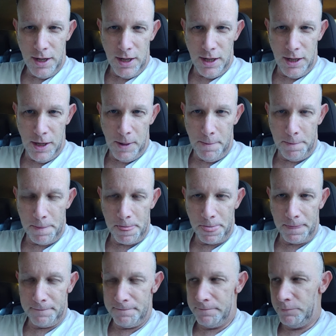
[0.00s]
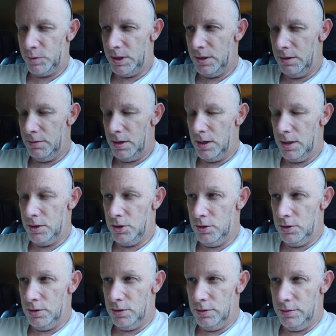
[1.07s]
Um, uh,
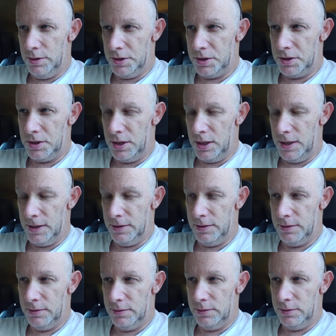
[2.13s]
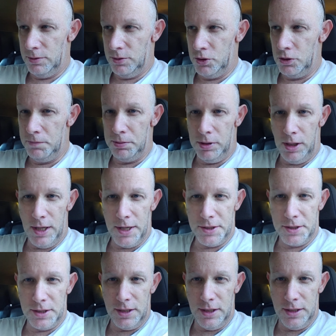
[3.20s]
this uh,
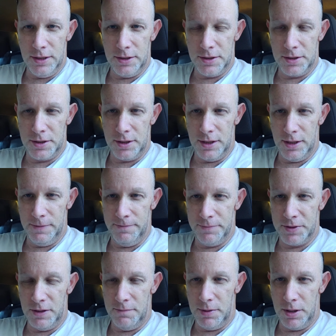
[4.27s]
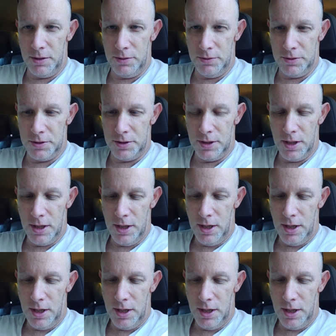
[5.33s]
Duplass is um, somebody who's